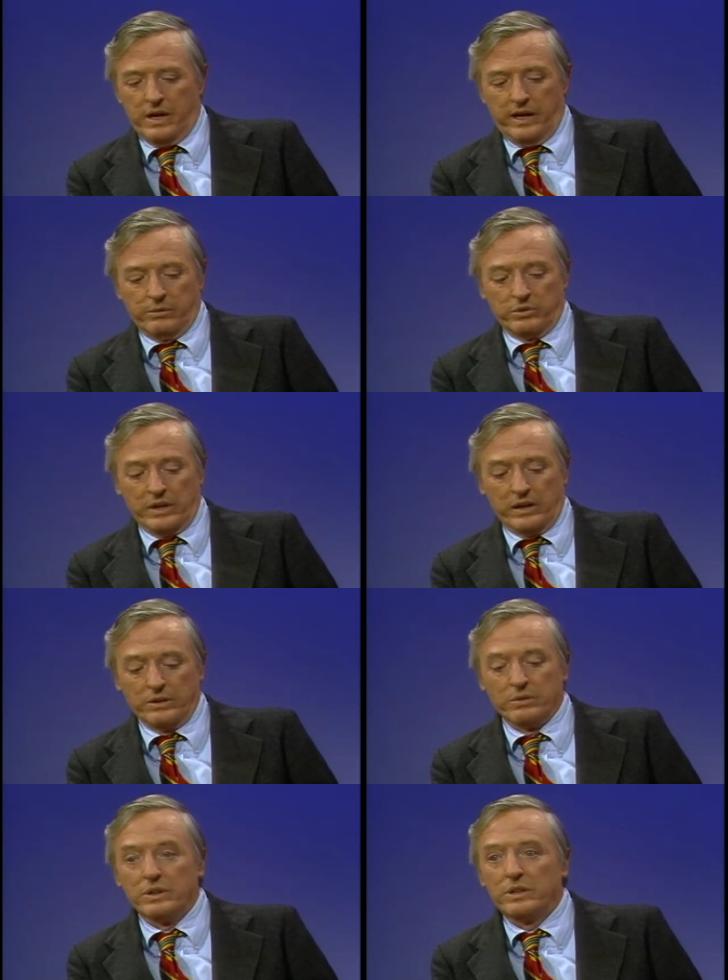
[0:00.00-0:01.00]
and was
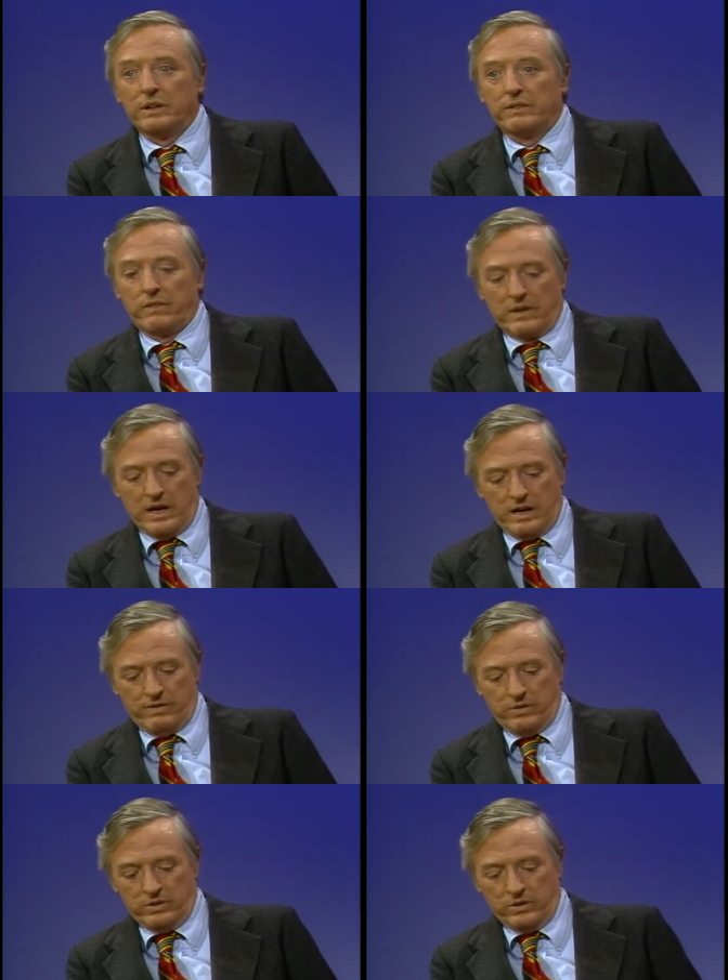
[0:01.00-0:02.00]
editor in chief of the
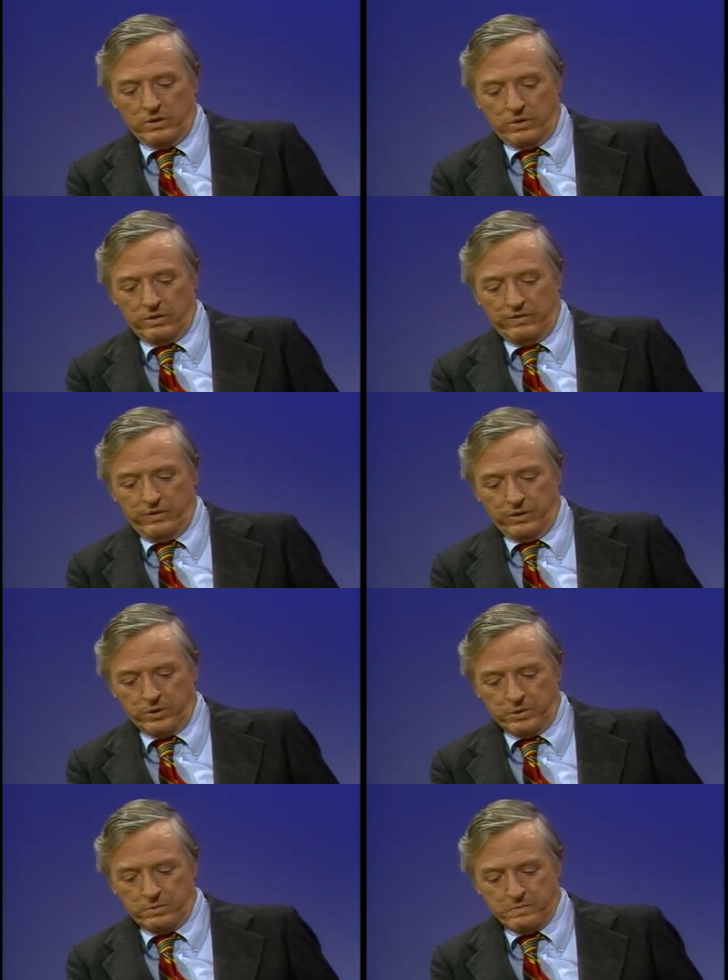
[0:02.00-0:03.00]
California Law
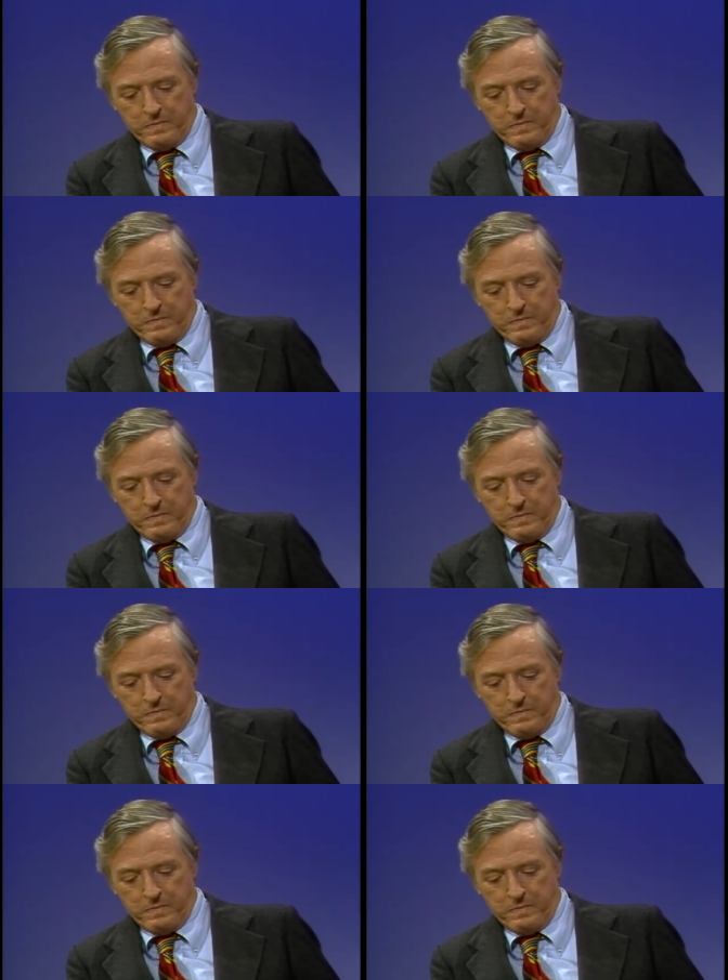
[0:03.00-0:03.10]
Review.